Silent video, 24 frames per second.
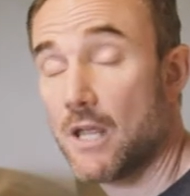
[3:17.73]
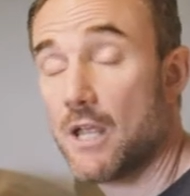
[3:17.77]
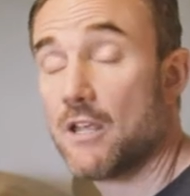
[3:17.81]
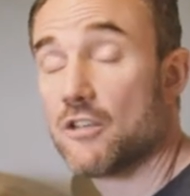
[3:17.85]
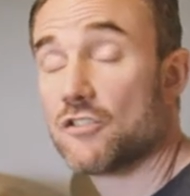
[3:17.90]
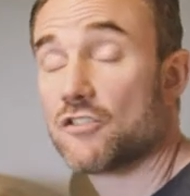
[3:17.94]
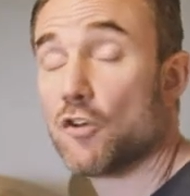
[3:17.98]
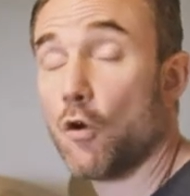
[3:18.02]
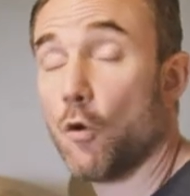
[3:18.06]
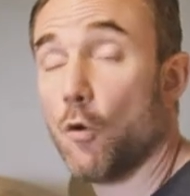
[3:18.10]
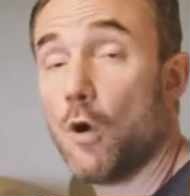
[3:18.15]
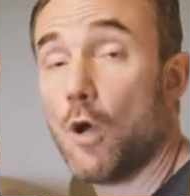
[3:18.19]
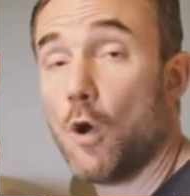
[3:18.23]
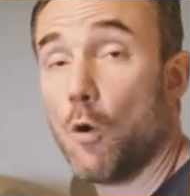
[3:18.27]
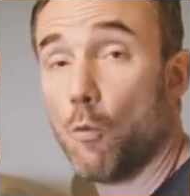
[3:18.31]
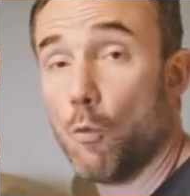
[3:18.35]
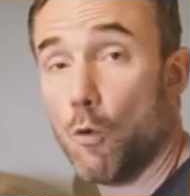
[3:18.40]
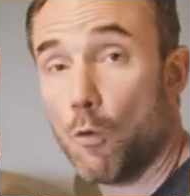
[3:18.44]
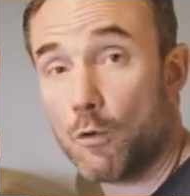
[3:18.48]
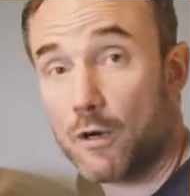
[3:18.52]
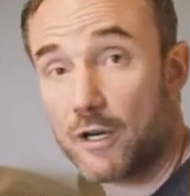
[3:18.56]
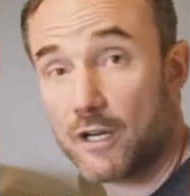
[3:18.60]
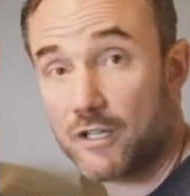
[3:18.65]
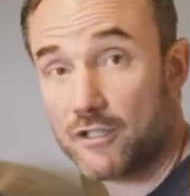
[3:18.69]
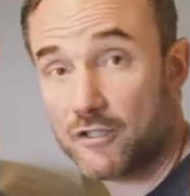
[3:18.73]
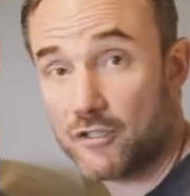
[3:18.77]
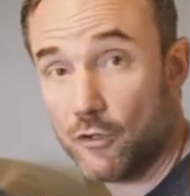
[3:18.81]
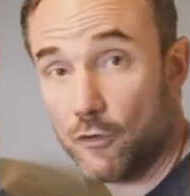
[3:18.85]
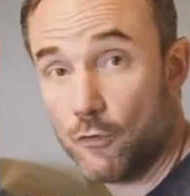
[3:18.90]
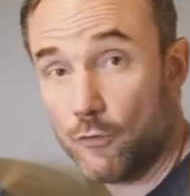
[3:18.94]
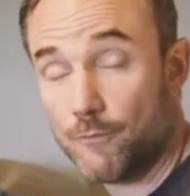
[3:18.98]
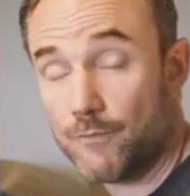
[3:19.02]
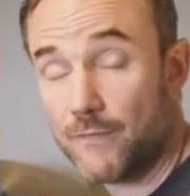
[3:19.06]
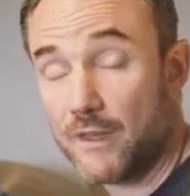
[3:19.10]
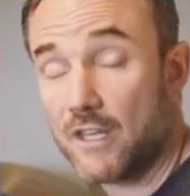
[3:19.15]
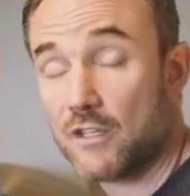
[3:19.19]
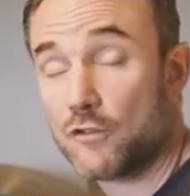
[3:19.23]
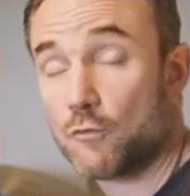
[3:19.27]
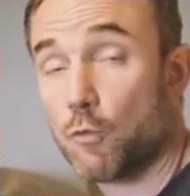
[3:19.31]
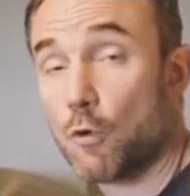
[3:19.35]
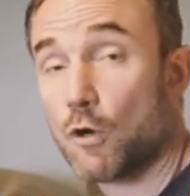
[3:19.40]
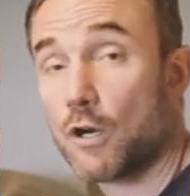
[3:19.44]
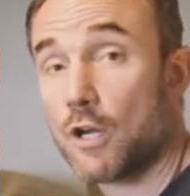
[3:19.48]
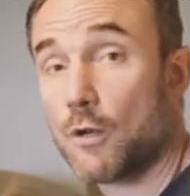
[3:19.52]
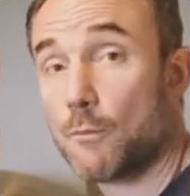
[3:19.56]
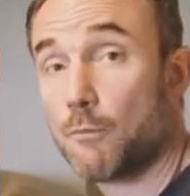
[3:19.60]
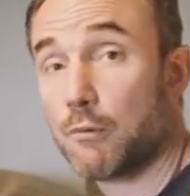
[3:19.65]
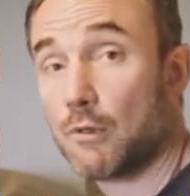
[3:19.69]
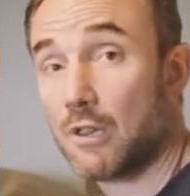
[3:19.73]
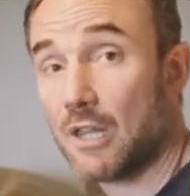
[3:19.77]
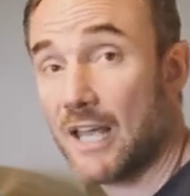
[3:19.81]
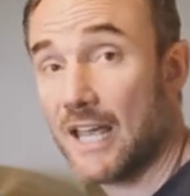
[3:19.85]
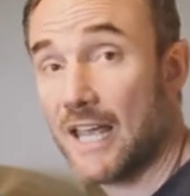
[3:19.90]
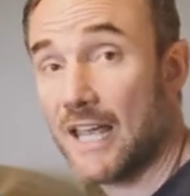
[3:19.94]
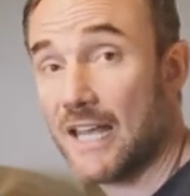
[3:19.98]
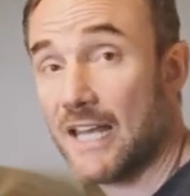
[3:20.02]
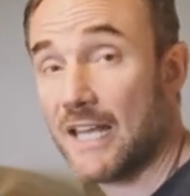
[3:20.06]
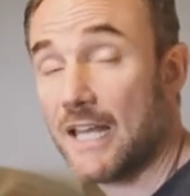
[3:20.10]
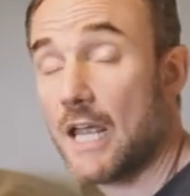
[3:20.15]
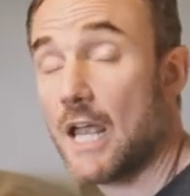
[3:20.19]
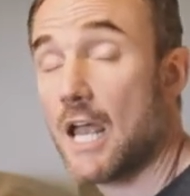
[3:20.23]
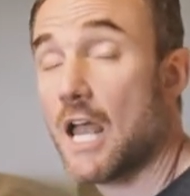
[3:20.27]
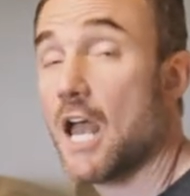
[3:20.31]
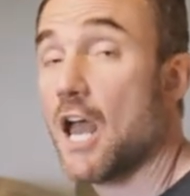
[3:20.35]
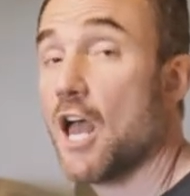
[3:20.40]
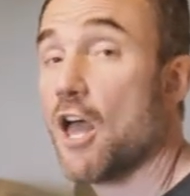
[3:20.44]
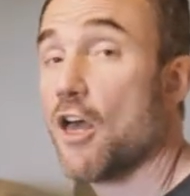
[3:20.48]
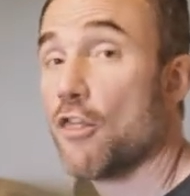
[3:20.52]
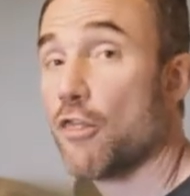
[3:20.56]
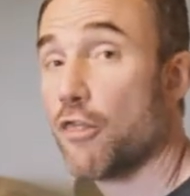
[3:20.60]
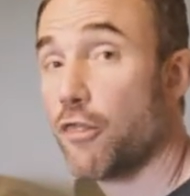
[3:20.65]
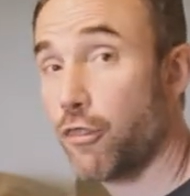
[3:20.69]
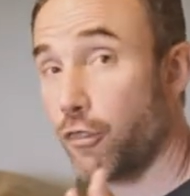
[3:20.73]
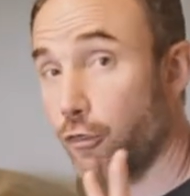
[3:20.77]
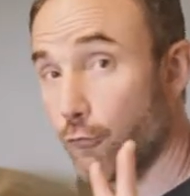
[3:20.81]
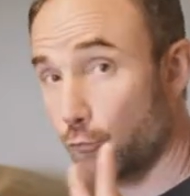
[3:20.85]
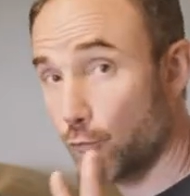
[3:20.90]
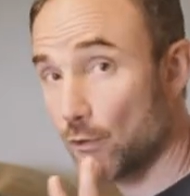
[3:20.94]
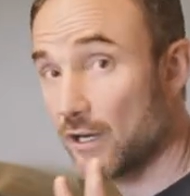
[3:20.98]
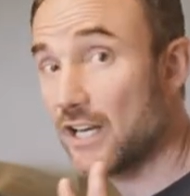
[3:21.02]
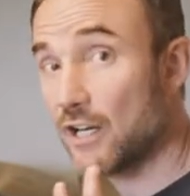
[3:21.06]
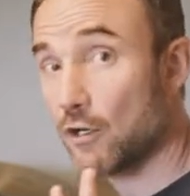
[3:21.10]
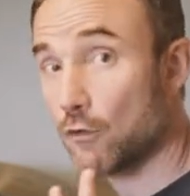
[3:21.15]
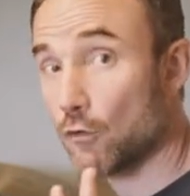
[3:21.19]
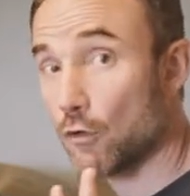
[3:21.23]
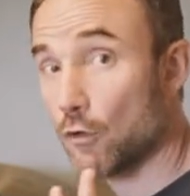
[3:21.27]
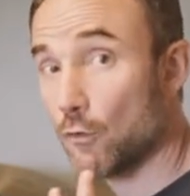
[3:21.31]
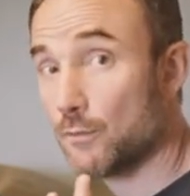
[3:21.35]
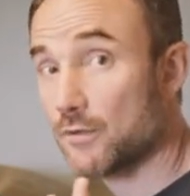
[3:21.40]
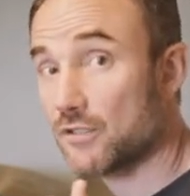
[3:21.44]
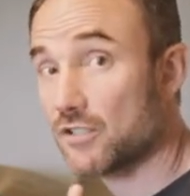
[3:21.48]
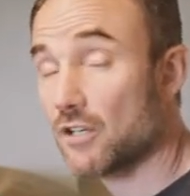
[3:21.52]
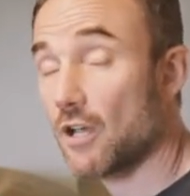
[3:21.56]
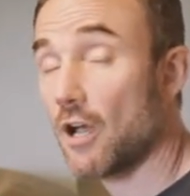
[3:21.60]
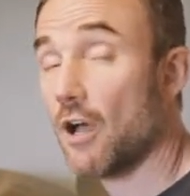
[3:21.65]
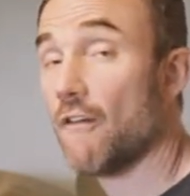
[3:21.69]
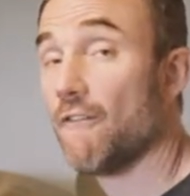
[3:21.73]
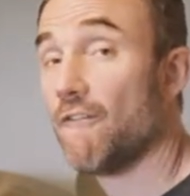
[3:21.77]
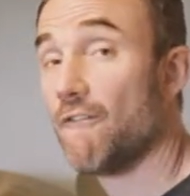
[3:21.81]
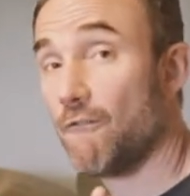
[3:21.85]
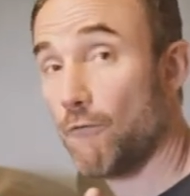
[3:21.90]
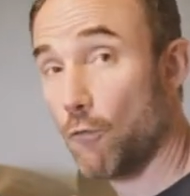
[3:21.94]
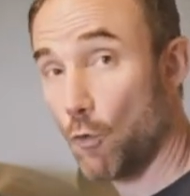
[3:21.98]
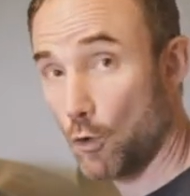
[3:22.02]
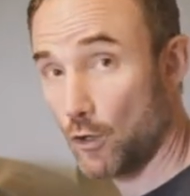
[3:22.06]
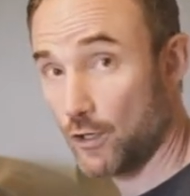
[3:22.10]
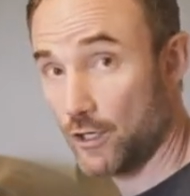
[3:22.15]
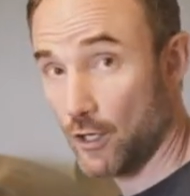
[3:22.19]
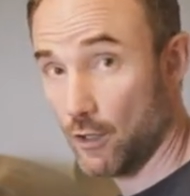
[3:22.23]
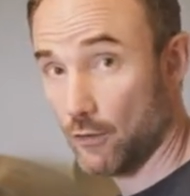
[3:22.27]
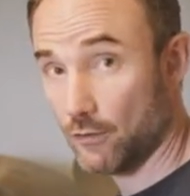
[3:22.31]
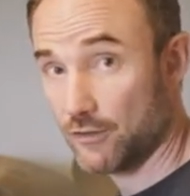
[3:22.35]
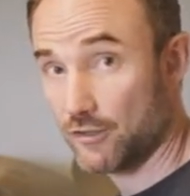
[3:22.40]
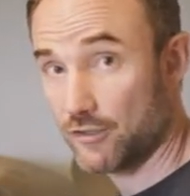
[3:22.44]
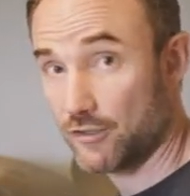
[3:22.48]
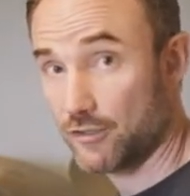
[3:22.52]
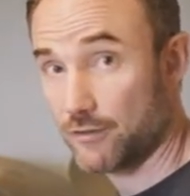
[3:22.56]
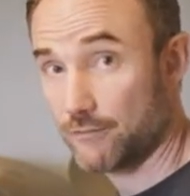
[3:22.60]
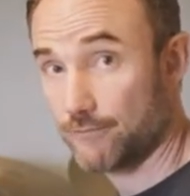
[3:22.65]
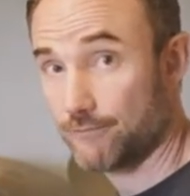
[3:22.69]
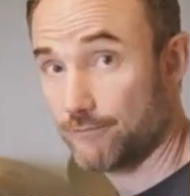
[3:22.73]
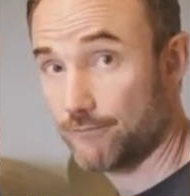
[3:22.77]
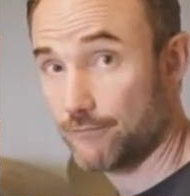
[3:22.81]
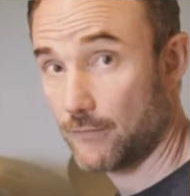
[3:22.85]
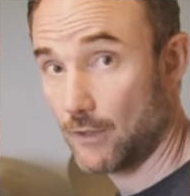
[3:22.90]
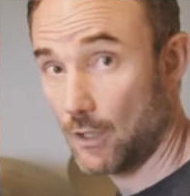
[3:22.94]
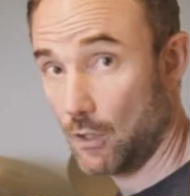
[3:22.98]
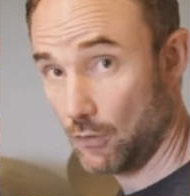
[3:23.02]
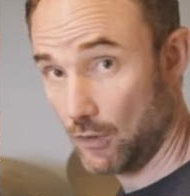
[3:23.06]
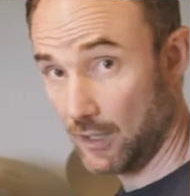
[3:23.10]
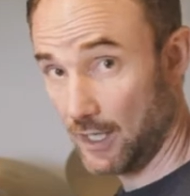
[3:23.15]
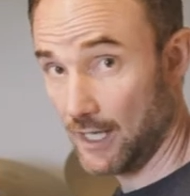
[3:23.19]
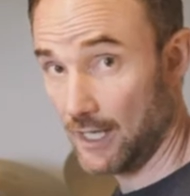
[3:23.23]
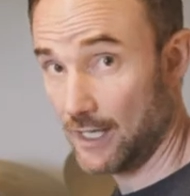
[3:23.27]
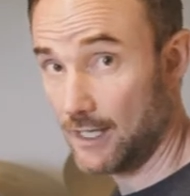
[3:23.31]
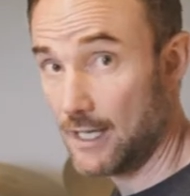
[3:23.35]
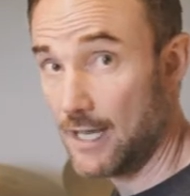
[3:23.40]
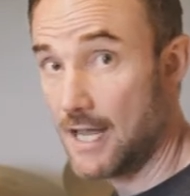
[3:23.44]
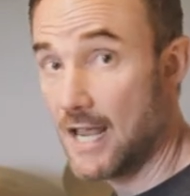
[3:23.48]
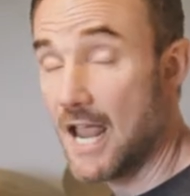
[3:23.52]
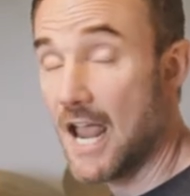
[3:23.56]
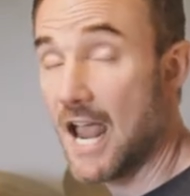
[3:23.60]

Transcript: So what we're going to do is we're going to play three groups of four notes, okay?